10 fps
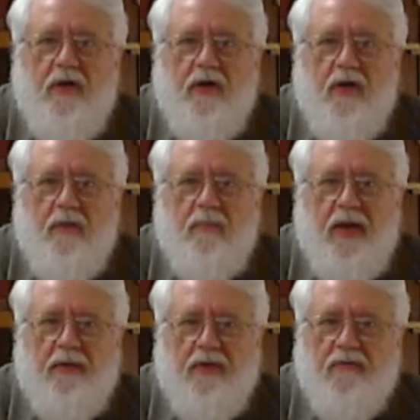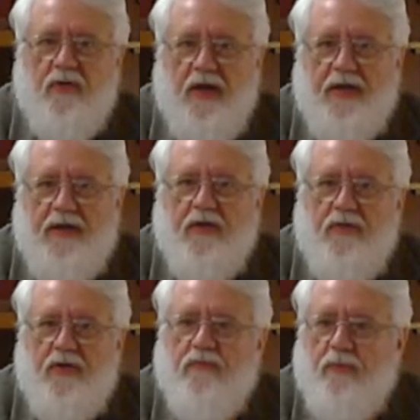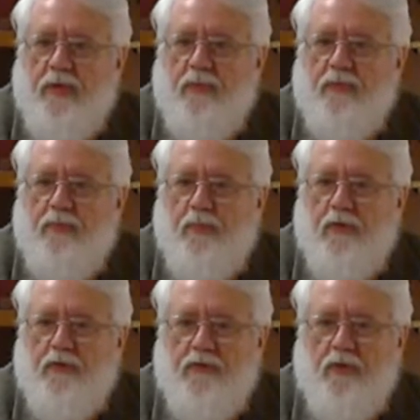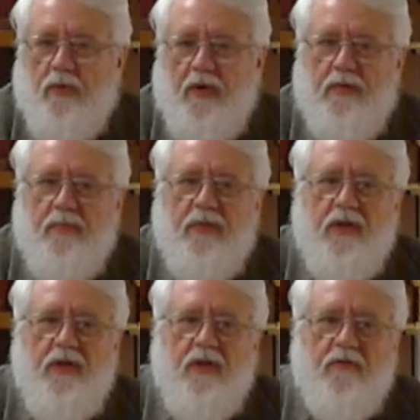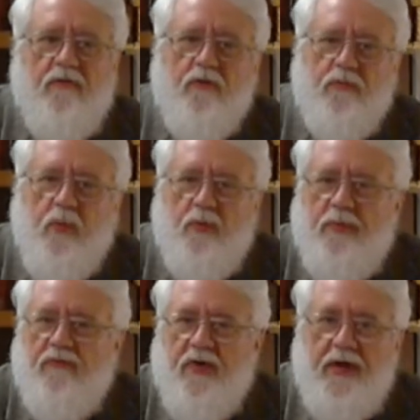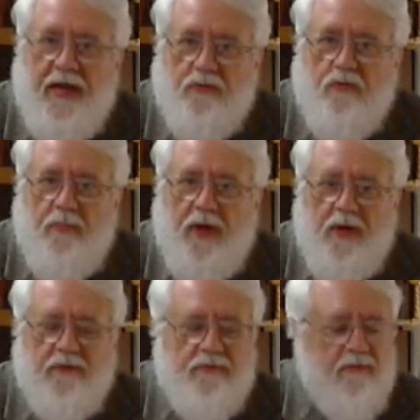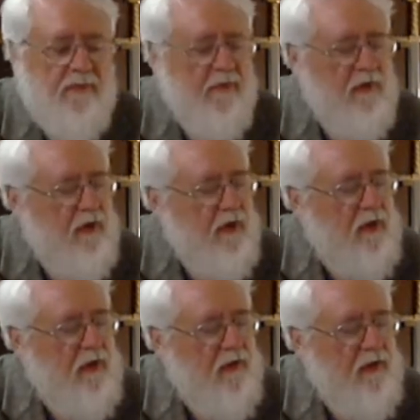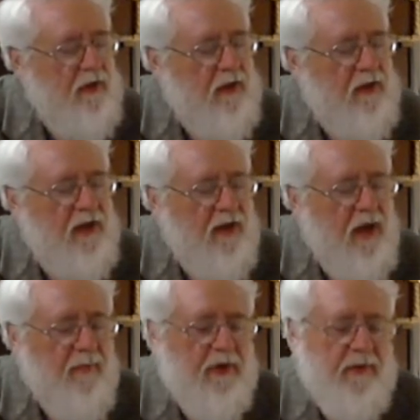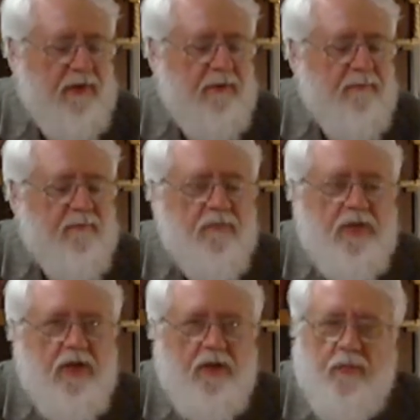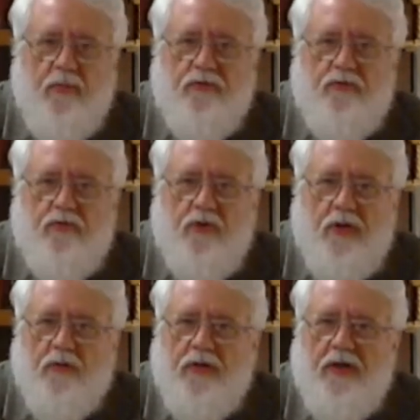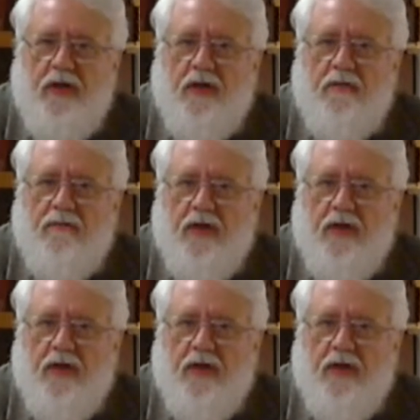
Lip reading: and give you an idea of the different people's point of view on them. The first one would be financial policies. Economically, liberals are generally in